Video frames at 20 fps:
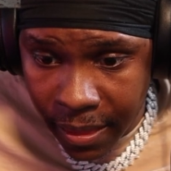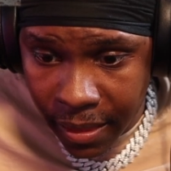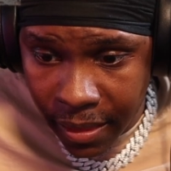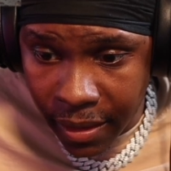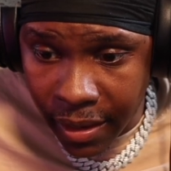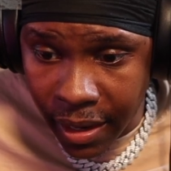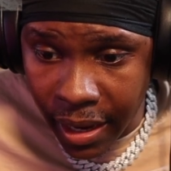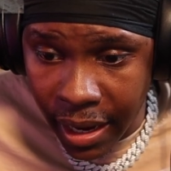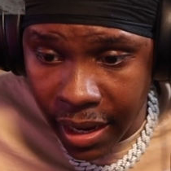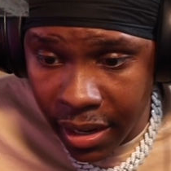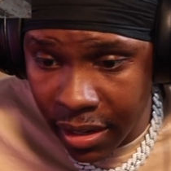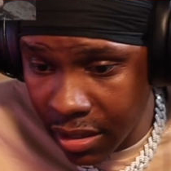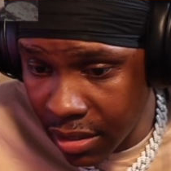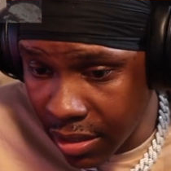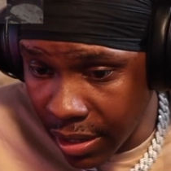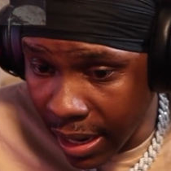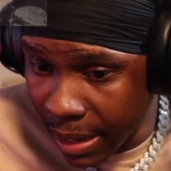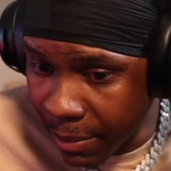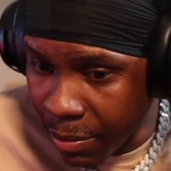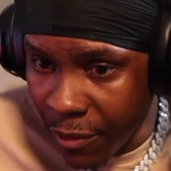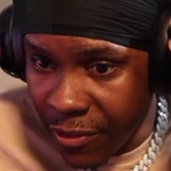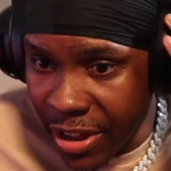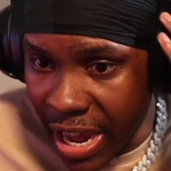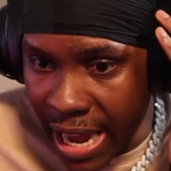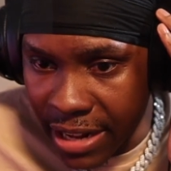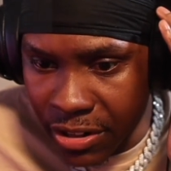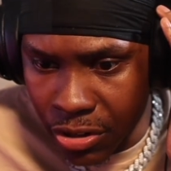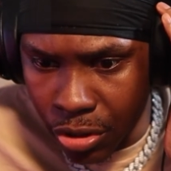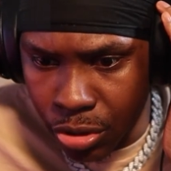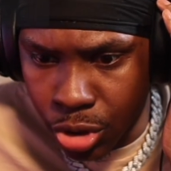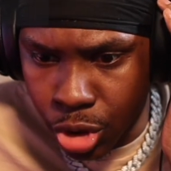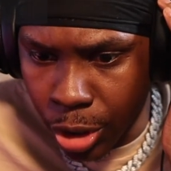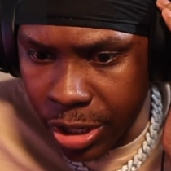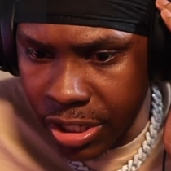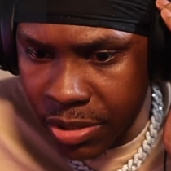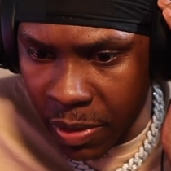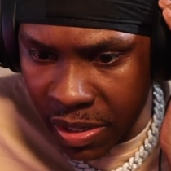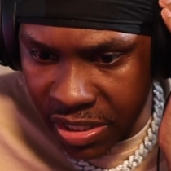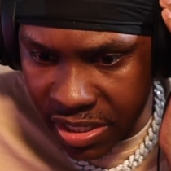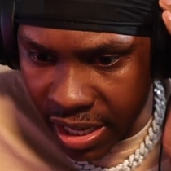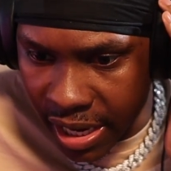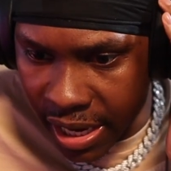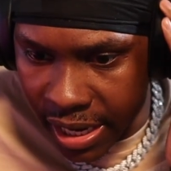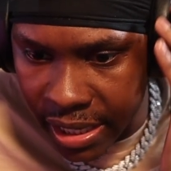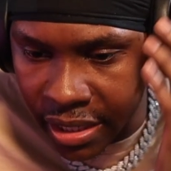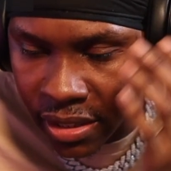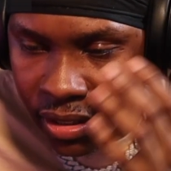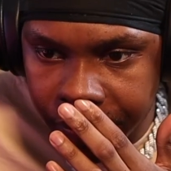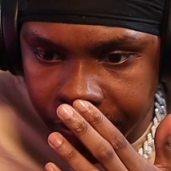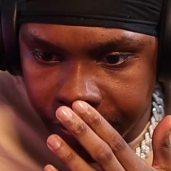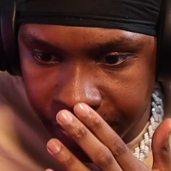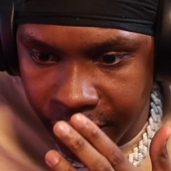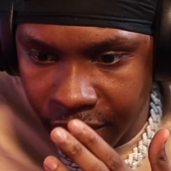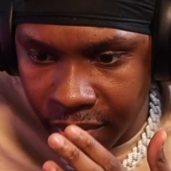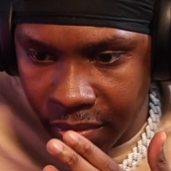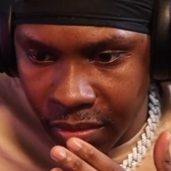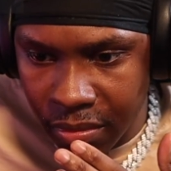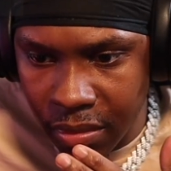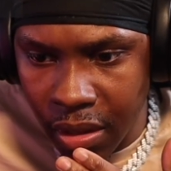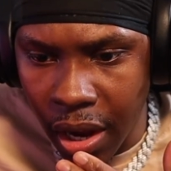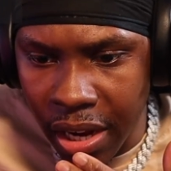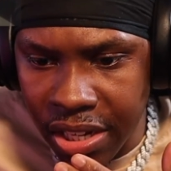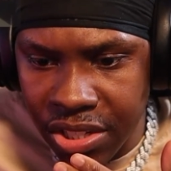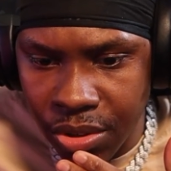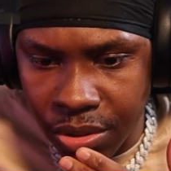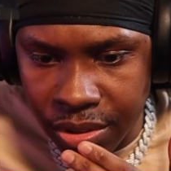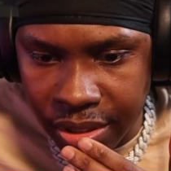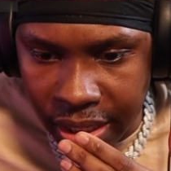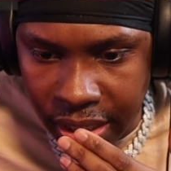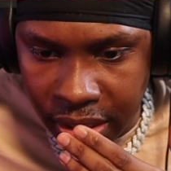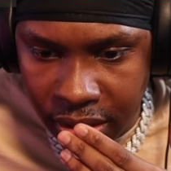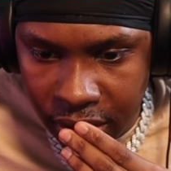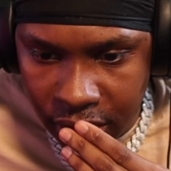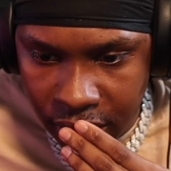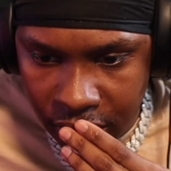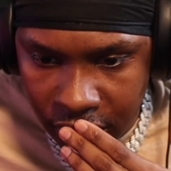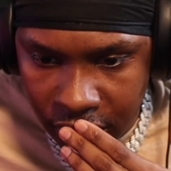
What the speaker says: Yeah, but he had no choice but to hide. No, he's not dead.